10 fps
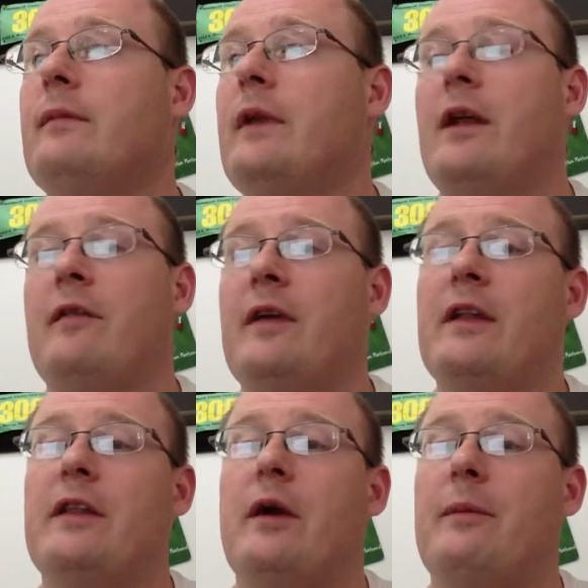and if I
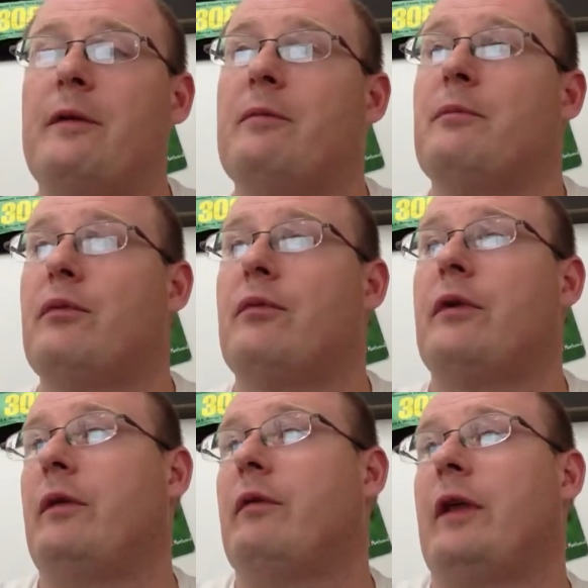get there, I'd be
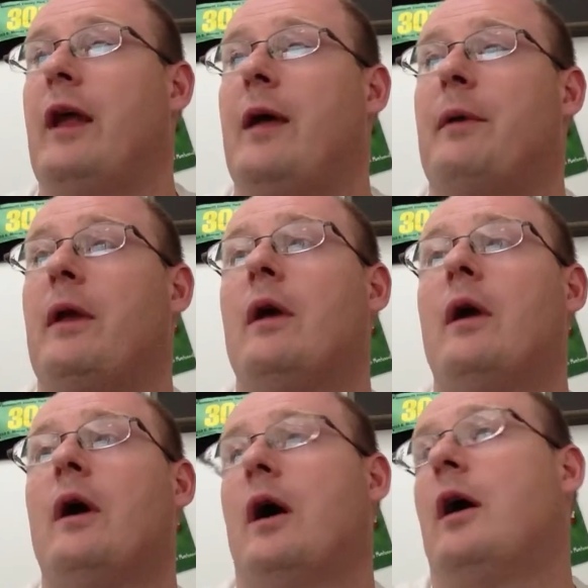really really happy.
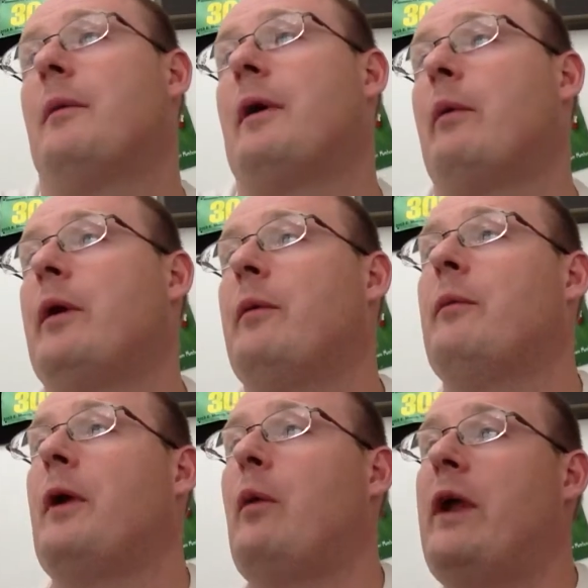Um, I want
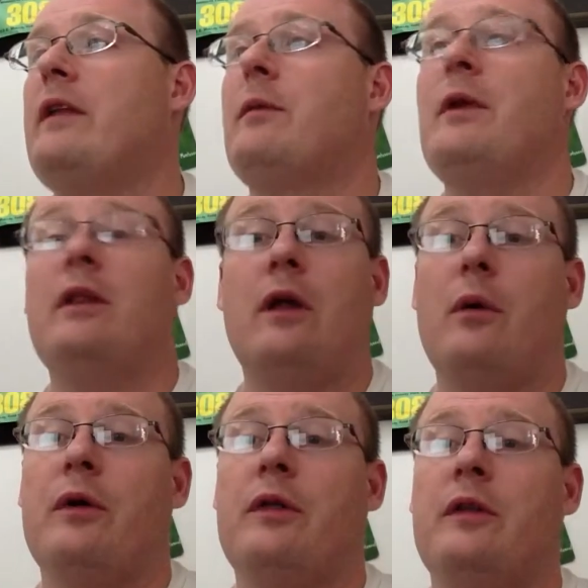my weight to be
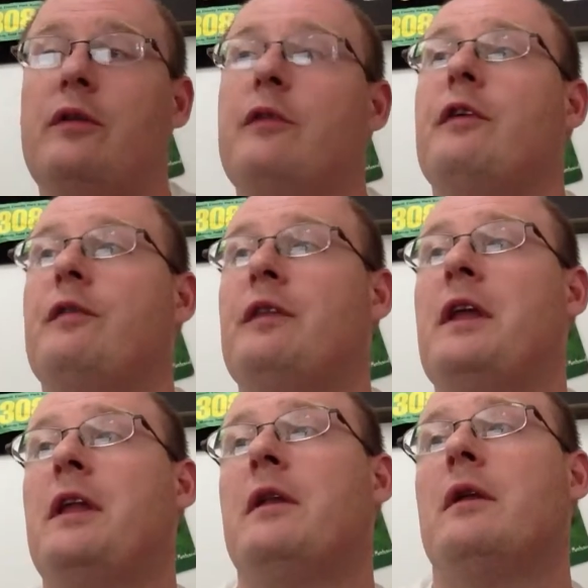lower than
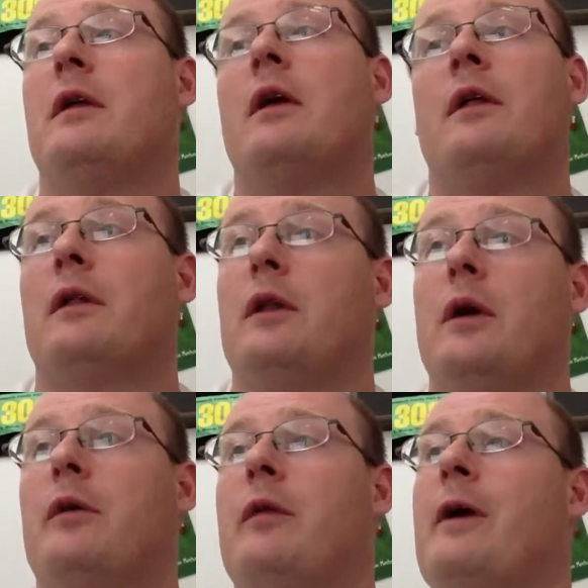215. The
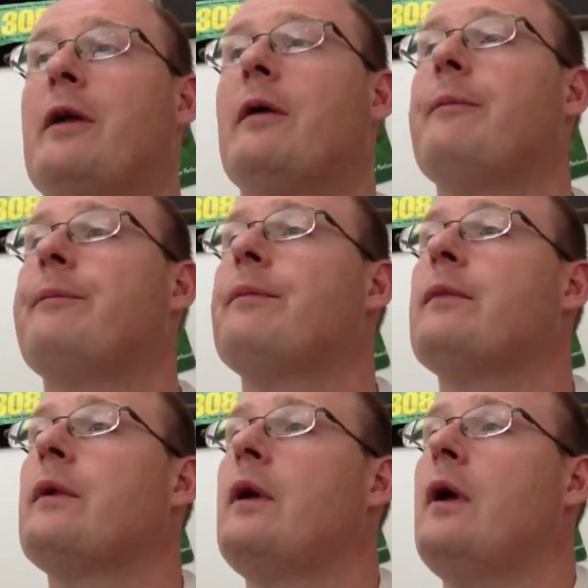lower the better.
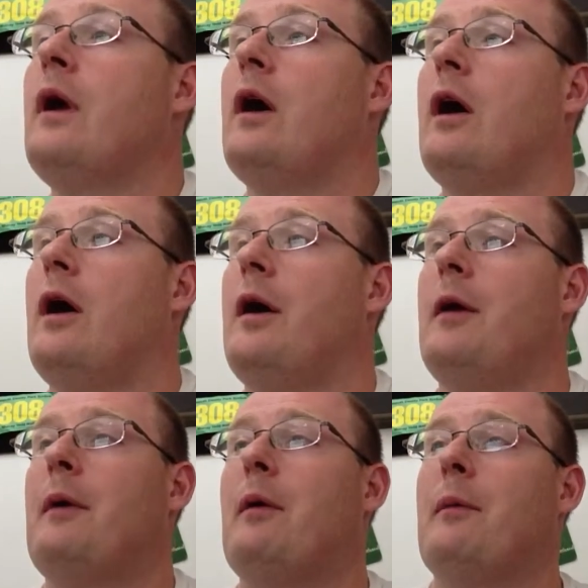Um,
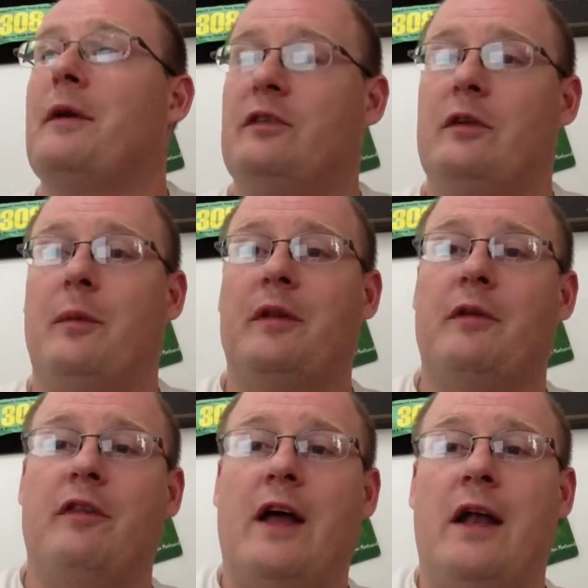I want my stomach to
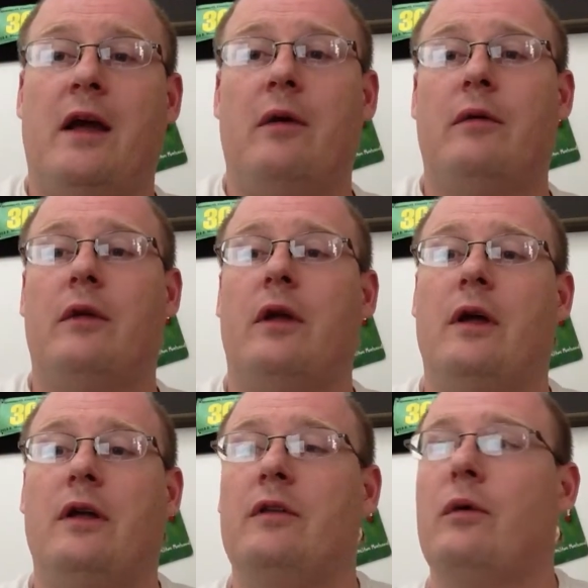flatten out.
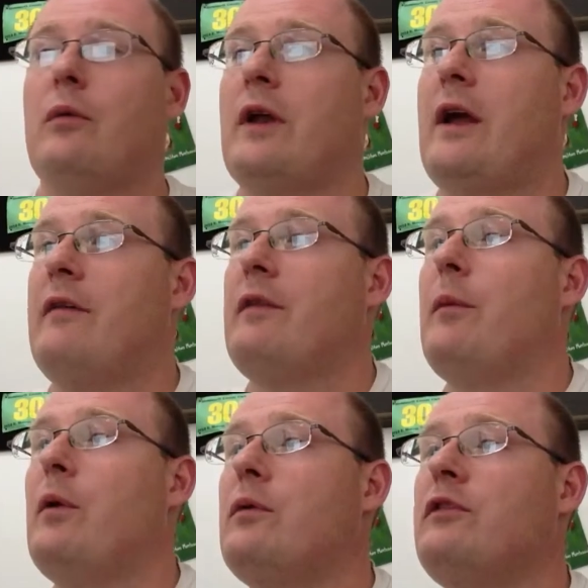I don't want to have the
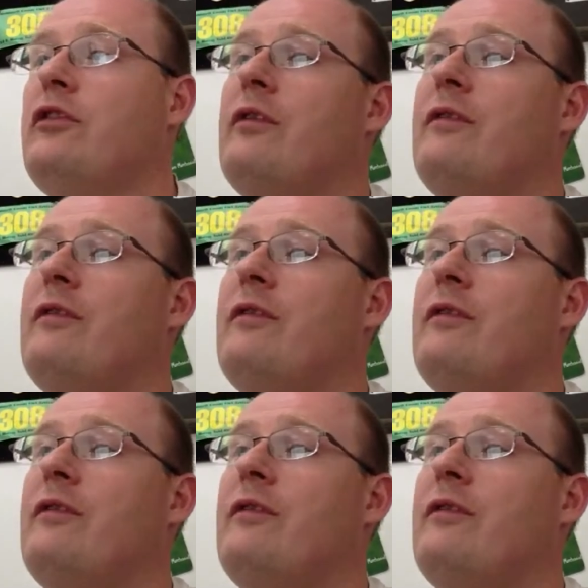bulge